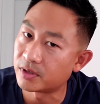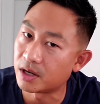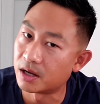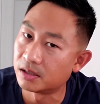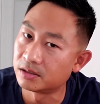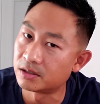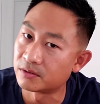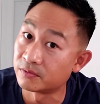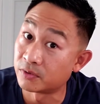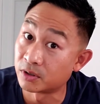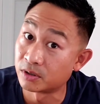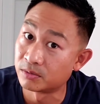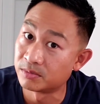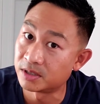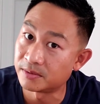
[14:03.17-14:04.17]

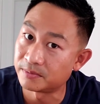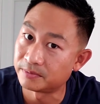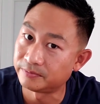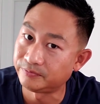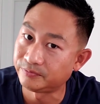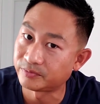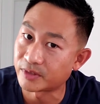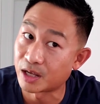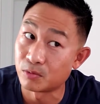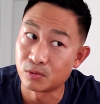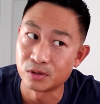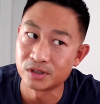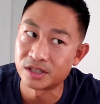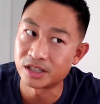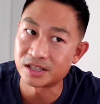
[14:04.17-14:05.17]
unconfirmed, and
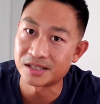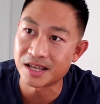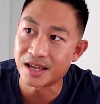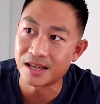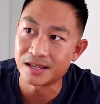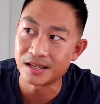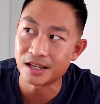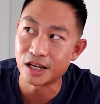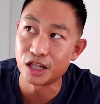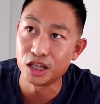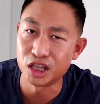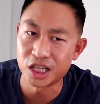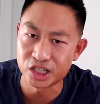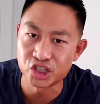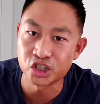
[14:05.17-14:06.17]
we'll just say
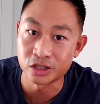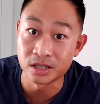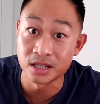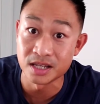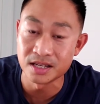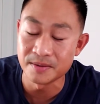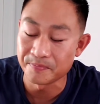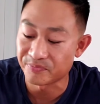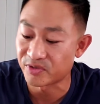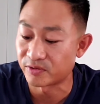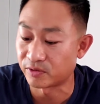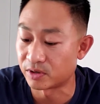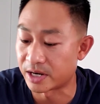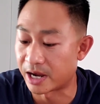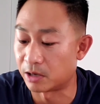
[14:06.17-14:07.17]
allegedly
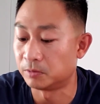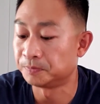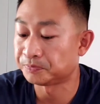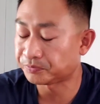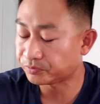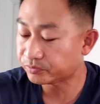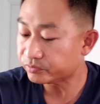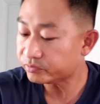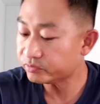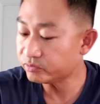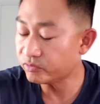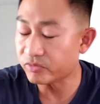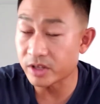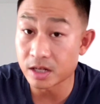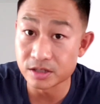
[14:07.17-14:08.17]
for now,
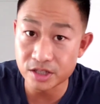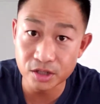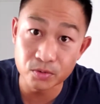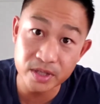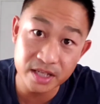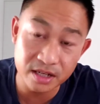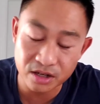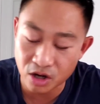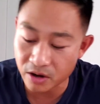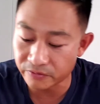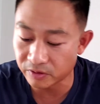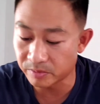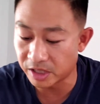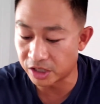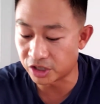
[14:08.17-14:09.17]
until we get a
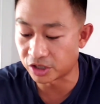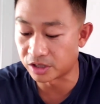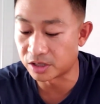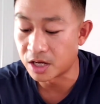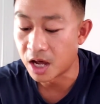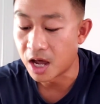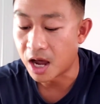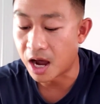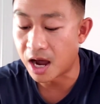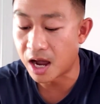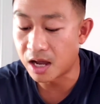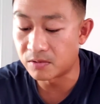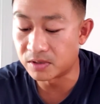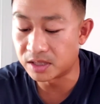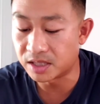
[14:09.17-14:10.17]
confirmation.
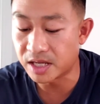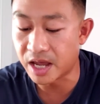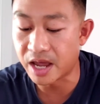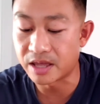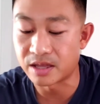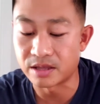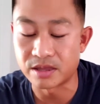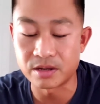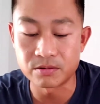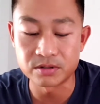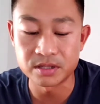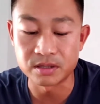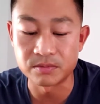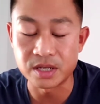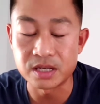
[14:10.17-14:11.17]
I would say that there
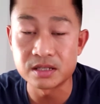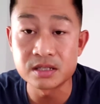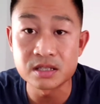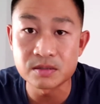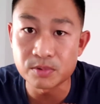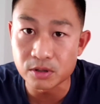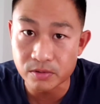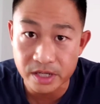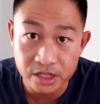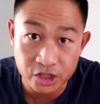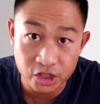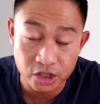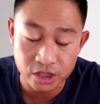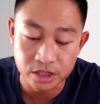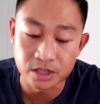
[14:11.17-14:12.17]
was some
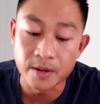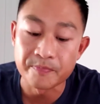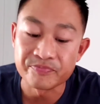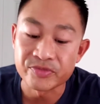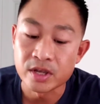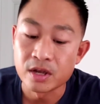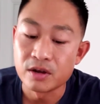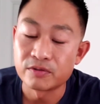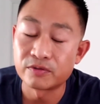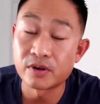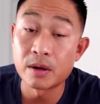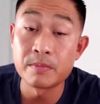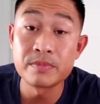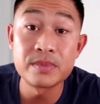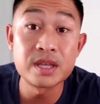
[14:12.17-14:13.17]
inspiration
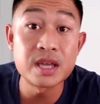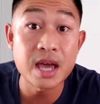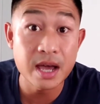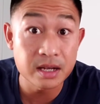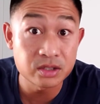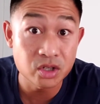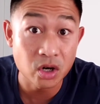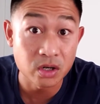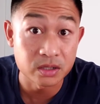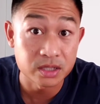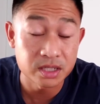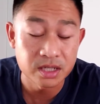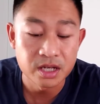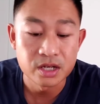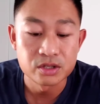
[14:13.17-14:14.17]
from the egg
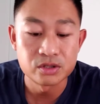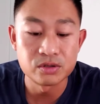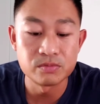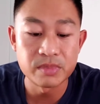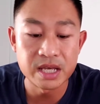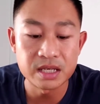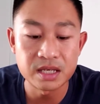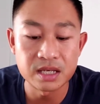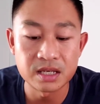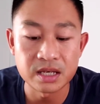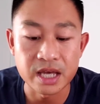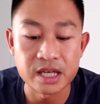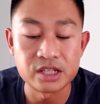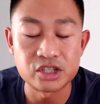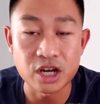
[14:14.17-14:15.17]
tart to
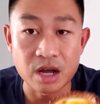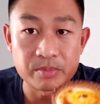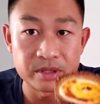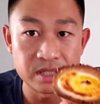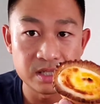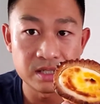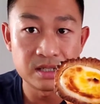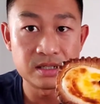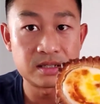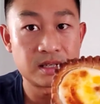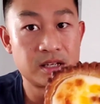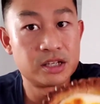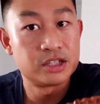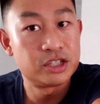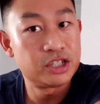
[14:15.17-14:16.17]
making a Japanese
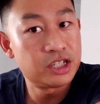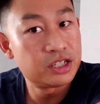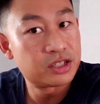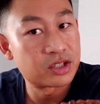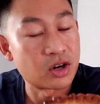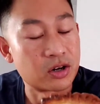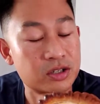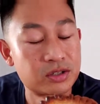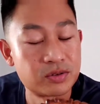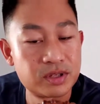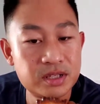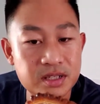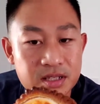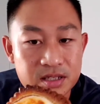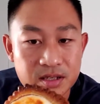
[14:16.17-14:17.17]
cheese tart. So
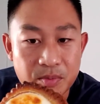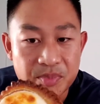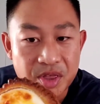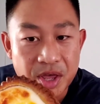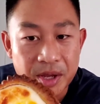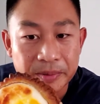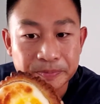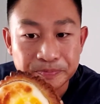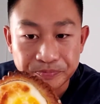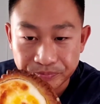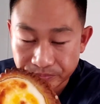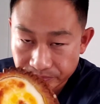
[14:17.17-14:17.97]
this is something